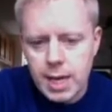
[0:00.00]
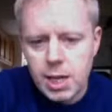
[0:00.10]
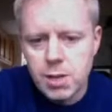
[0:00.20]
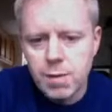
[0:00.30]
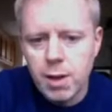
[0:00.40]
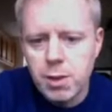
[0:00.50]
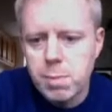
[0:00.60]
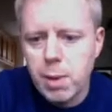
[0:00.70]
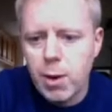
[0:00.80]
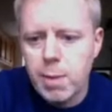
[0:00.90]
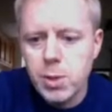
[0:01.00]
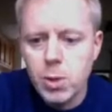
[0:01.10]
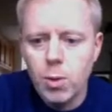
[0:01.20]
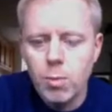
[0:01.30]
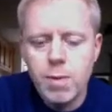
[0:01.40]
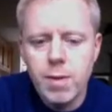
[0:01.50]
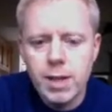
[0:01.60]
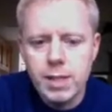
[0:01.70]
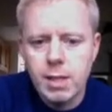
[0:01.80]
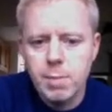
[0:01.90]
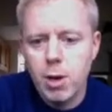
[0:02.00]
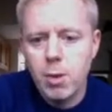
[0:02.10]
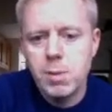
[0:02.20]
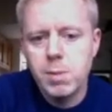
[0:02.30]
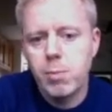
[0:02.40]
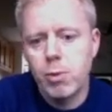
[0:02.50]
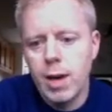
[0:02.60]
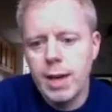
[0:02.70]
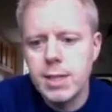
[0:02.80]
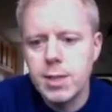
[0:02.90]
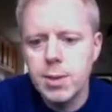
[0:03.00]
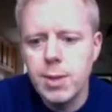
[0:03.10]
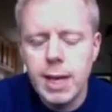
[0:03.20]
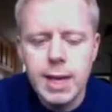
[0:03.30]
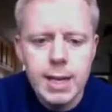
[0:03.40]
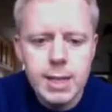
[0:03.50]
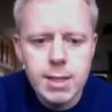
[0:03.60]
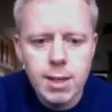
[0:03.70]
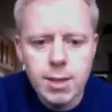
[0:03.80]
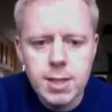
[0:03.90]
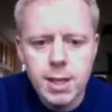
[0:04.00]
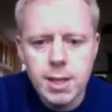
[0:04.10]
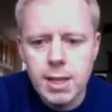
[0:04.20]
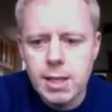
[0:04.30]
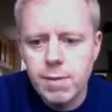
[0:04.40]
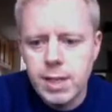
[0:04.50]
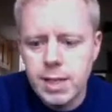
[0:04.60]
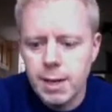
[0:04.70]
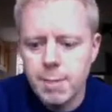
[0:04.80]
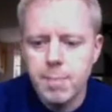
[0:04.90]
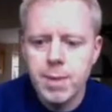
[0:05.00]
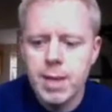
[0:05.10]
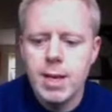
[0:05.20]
each of those poems or revising the poems prior to starting this video.